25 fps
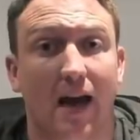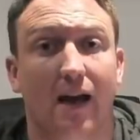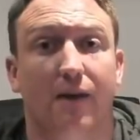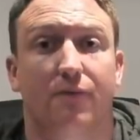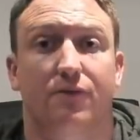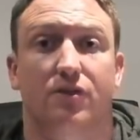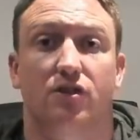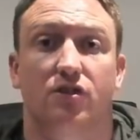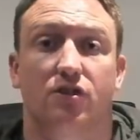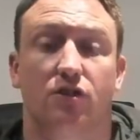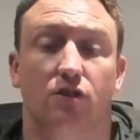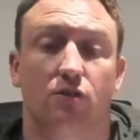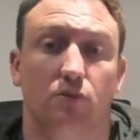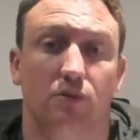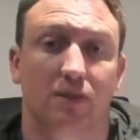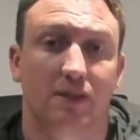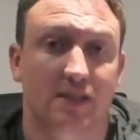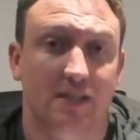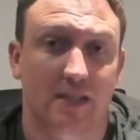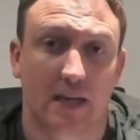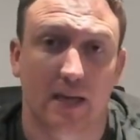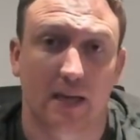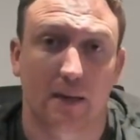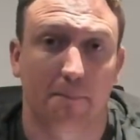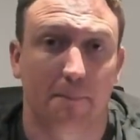have to do is
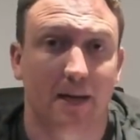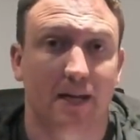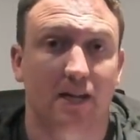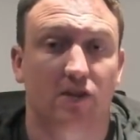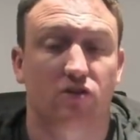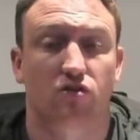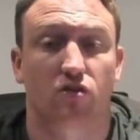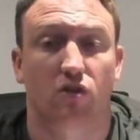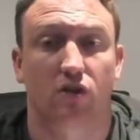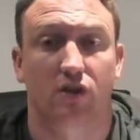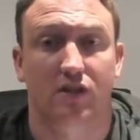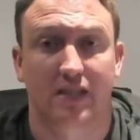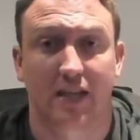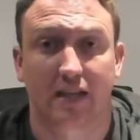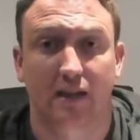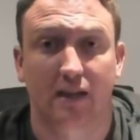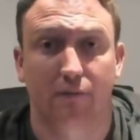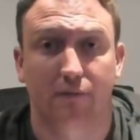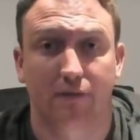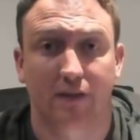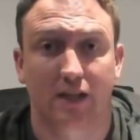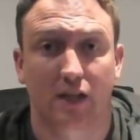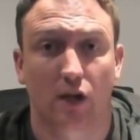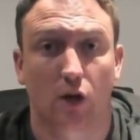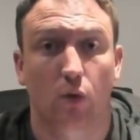take a picture or take a
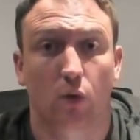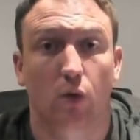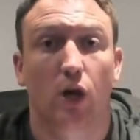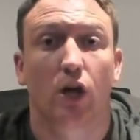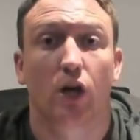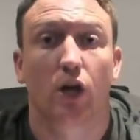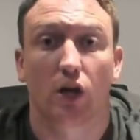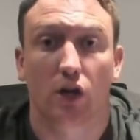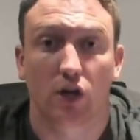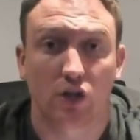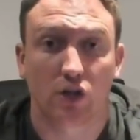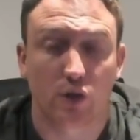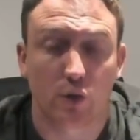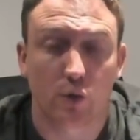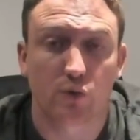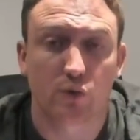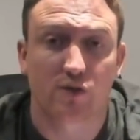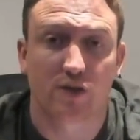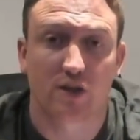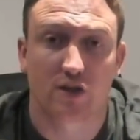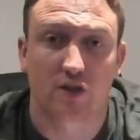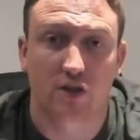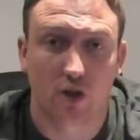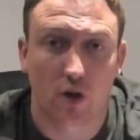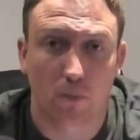video
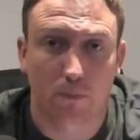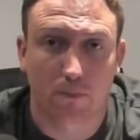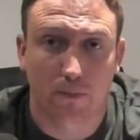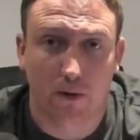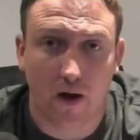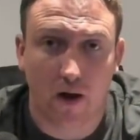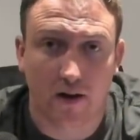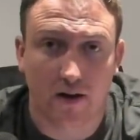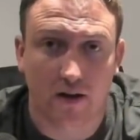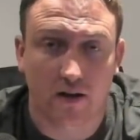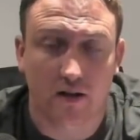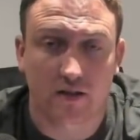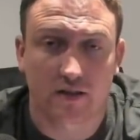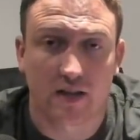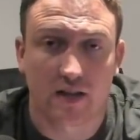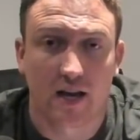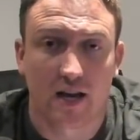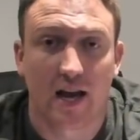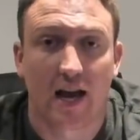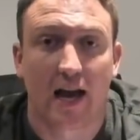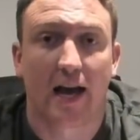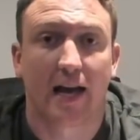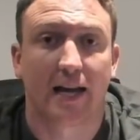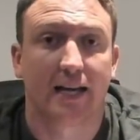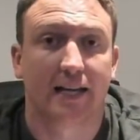using your product
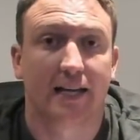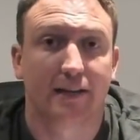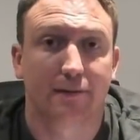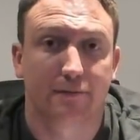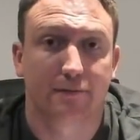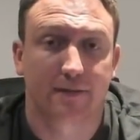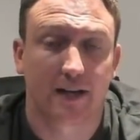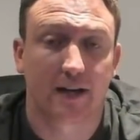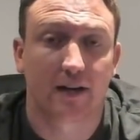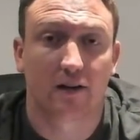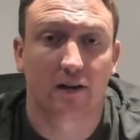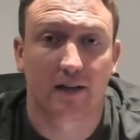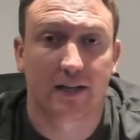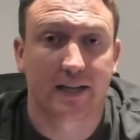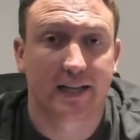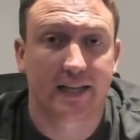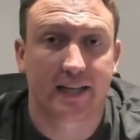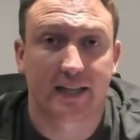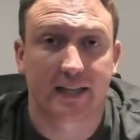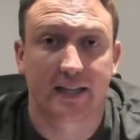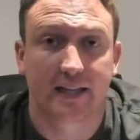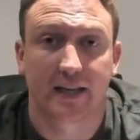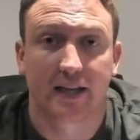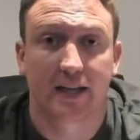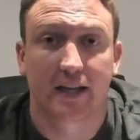and leave their
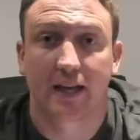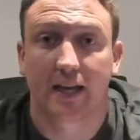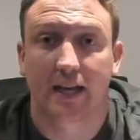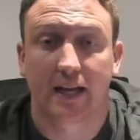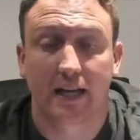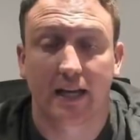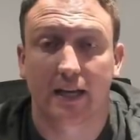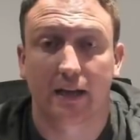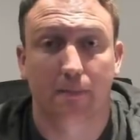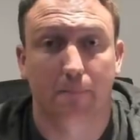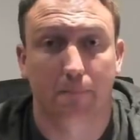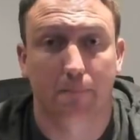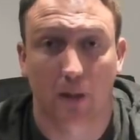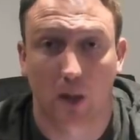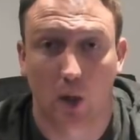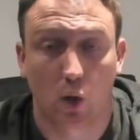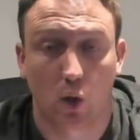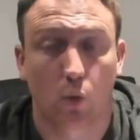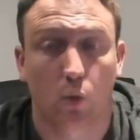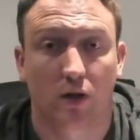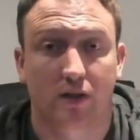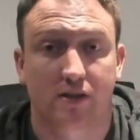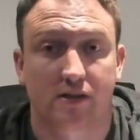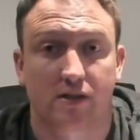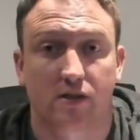link in
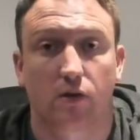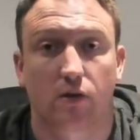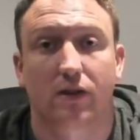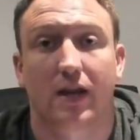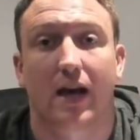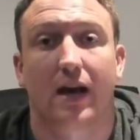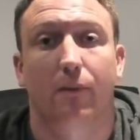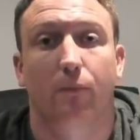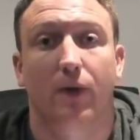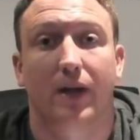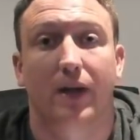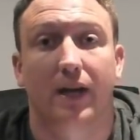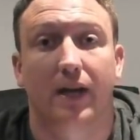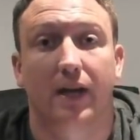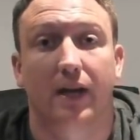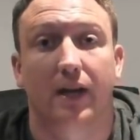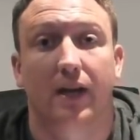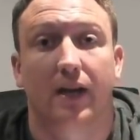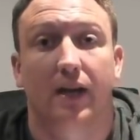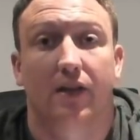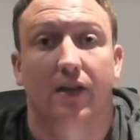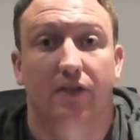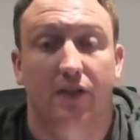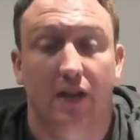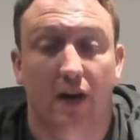below it, so that when
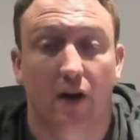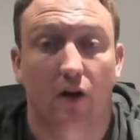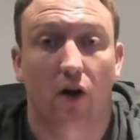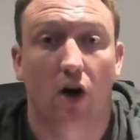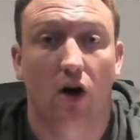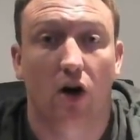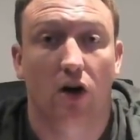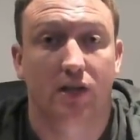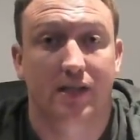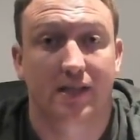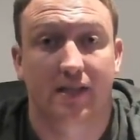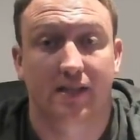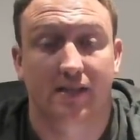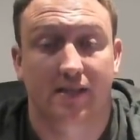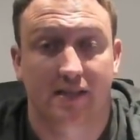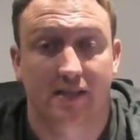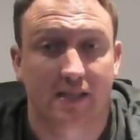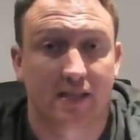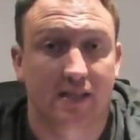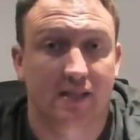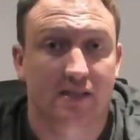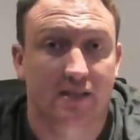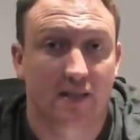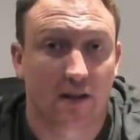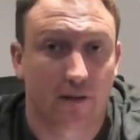their audience
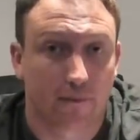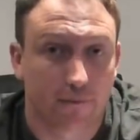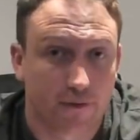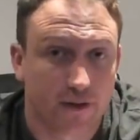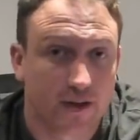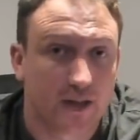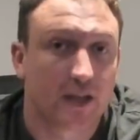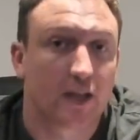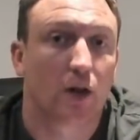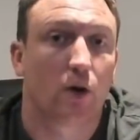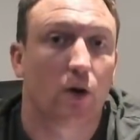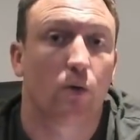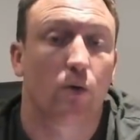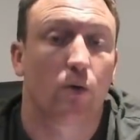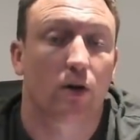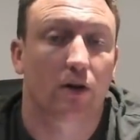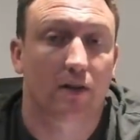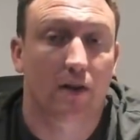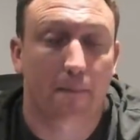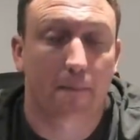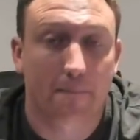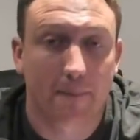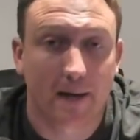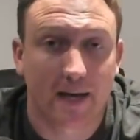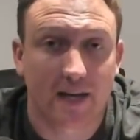sees their video or
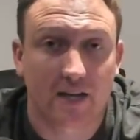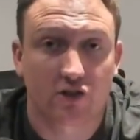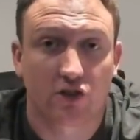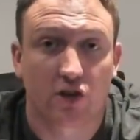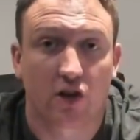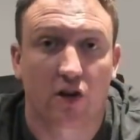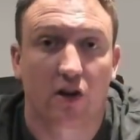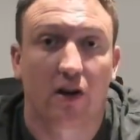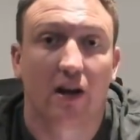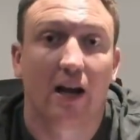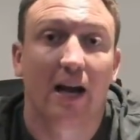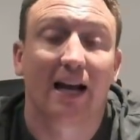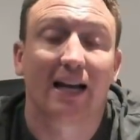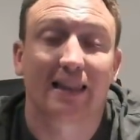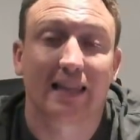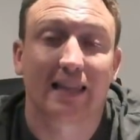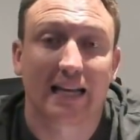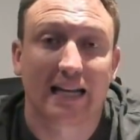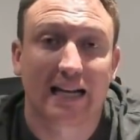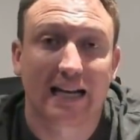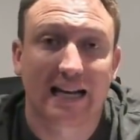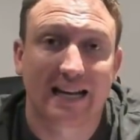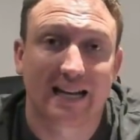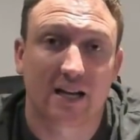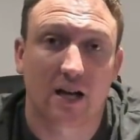their picture and they
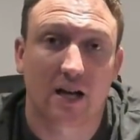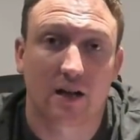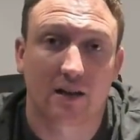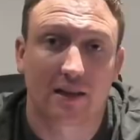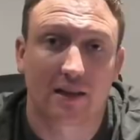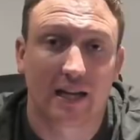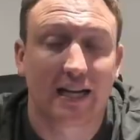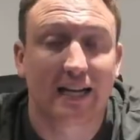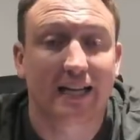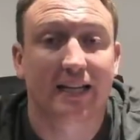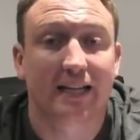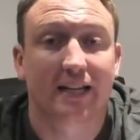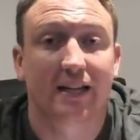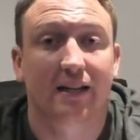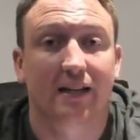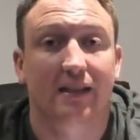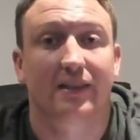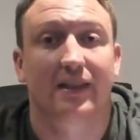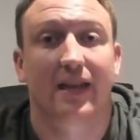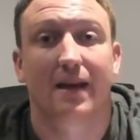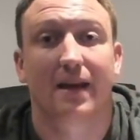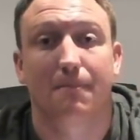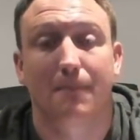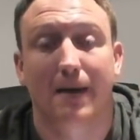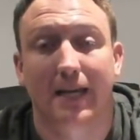click on the link,
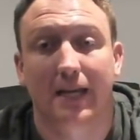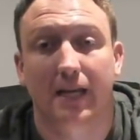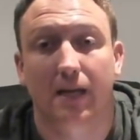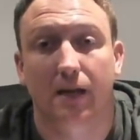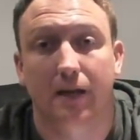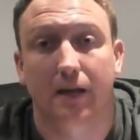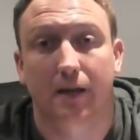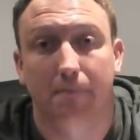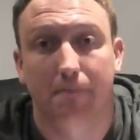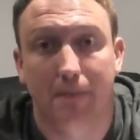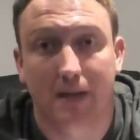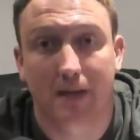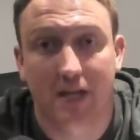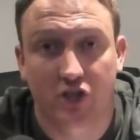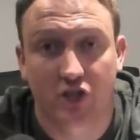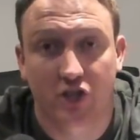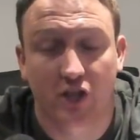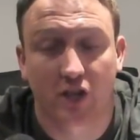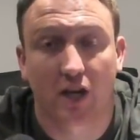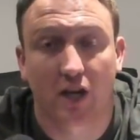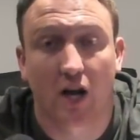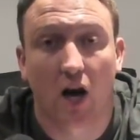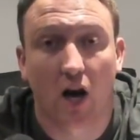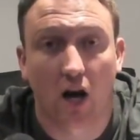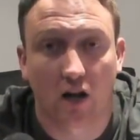they make a
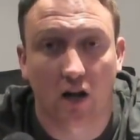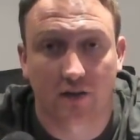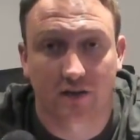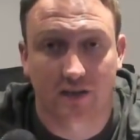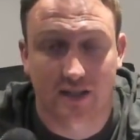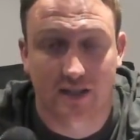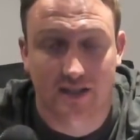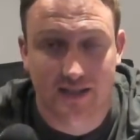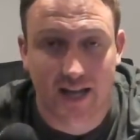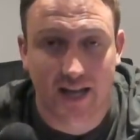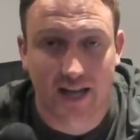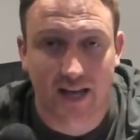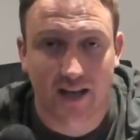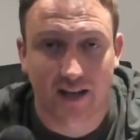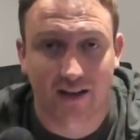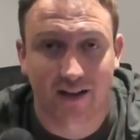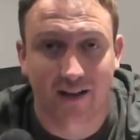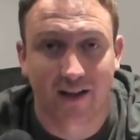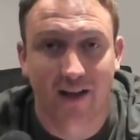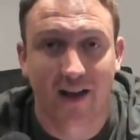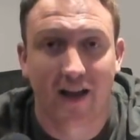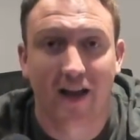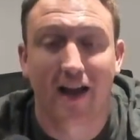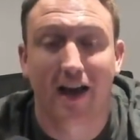commission on the sale.